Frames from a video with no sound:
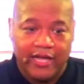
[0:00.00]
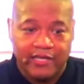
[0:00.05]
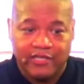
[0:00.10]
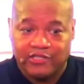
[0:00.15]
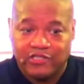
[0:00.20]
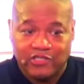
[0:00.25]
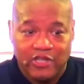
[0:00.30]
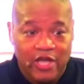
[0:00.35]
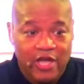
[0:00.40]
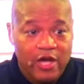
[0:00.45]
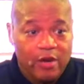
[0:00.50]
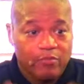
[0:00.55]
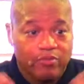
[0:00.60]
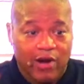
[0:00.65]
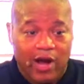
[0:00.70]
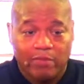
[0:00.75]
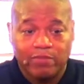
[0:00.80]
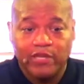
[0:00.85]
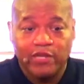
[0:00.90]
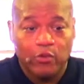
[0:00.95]
this is
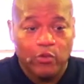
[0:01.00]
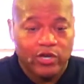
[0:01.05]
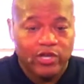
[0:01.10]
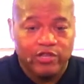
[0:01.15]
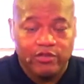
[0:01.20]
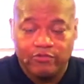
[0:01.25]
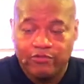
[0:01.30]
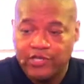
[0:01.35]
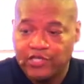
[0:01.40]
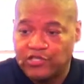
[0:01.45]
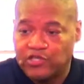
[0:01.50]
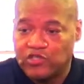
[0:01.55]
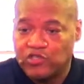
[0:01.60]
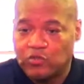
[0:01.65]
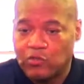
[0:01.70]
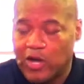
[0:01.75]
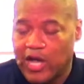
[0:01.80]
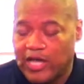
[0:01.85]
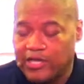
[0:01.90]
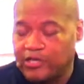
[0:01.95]
probably one of the reasons
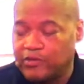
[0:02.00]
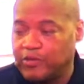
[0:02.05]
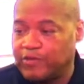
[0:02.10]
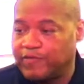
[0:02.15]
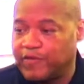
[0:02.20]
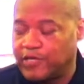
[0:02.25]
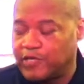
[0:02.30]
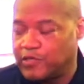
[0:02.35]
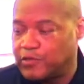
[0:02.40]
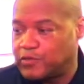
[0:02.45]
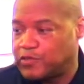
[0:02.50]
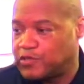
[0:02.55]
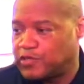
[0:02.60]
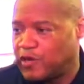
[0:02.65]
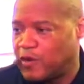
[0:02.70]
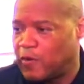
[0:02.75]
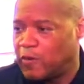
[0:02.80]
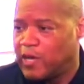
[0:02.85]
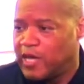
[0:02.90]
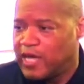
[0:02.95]
why you even do
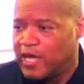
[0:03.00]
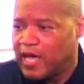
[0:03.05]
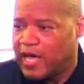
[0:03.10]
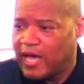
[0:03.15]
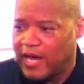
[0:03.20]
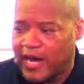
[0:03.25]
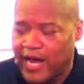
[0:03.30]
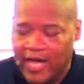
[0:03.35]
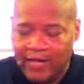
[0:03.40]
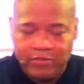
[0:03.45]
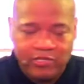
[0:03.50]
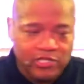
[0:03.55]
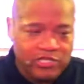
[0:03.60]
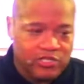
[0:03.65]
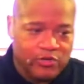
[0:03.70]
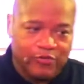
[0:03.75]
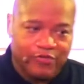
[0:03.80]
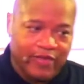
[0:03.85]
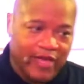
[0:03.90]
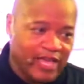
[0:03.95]
so. And I'm just
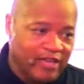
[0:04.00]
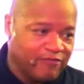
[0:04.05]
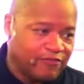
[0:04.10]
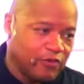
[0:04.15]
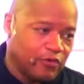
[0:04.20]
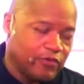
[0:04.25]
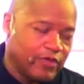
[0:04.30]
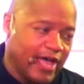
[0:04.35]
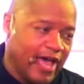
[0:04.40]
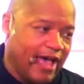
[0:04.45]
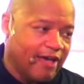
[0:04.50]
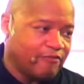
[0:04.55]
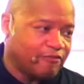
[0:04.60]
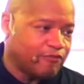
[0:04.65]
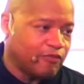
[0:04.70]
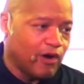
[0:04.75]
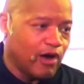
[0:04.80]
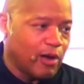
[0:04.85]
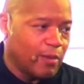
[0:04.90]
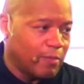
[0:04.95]
so thankful that
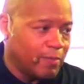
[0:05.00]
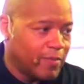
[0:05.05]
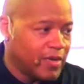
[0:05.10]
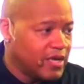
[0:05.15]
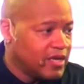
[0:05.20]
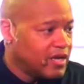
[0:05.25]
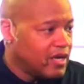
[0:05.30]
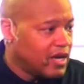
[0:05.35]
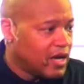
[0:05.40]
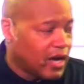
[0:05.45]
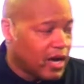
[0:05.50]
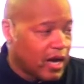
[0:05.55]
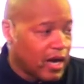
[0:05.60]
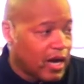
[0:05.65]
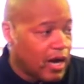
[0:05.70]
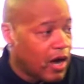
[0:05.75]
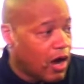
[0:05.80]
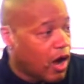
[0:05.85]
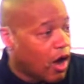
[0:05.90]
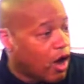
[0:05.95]
from
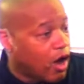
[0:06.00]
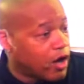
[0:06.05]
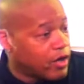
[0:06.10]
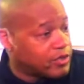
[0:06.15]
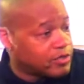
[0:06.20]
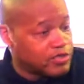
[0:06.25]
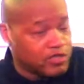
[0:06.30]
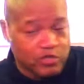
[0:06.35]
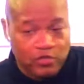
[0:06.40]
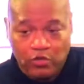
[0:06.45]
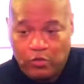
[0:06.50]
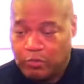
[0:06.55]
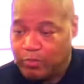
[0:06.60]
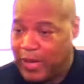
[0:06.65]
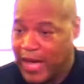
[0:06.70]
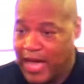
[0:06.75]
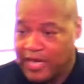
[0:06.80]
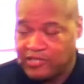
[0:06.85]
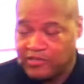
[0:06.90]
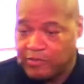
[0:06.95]
Art to
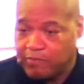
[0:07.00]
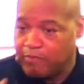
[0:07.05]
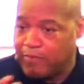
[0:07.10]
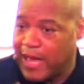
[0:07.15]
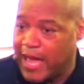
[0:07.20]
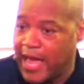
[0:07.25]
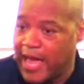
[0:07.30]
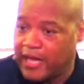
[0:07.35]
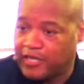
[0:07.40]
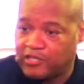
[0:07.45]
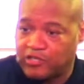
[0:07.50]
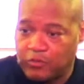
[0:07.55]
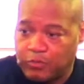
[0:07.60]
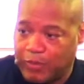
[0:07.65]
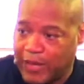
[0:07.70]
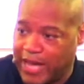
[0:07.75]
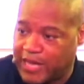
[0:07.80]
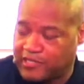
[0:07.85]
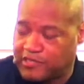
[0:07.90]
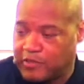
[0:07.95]
Pastor Mac to
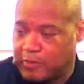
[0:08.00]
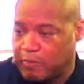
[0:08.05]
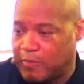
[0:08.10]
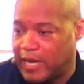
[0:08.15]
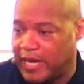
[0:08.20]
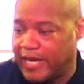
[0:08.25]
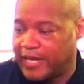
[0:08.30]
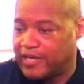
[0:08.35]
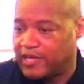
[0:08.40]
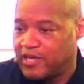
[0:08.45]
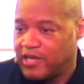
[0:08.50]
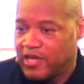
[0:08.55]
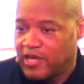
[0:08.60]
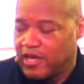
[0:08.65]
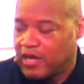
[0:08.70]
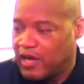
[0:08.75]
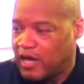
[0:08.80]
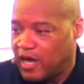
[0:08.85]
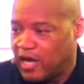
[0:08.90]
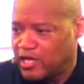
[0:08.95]
Pastor Mike,
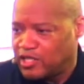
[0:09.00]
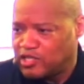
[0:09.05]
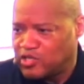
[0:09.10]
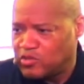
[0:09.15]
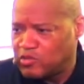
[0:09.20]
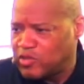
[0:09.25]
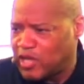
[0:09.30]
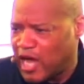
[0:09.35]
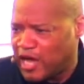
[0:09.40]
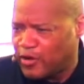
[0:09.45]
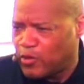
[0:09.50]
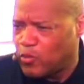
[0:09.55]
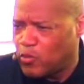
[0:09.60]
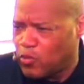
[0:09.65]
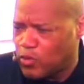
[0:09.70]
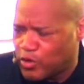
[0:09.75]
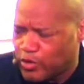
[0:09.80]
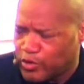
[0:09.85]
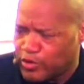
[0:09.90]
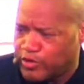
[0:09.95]
you got a
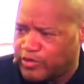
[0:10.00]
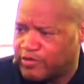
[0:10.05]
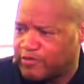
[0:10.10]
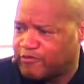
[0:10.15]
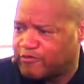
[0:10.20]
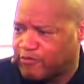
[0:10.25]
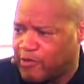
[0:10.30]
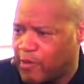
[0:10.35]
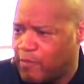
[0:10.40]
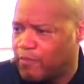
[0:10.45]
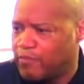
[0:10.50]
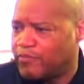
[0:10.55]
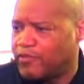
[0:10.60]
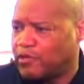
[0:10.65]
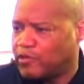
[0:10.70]
word from the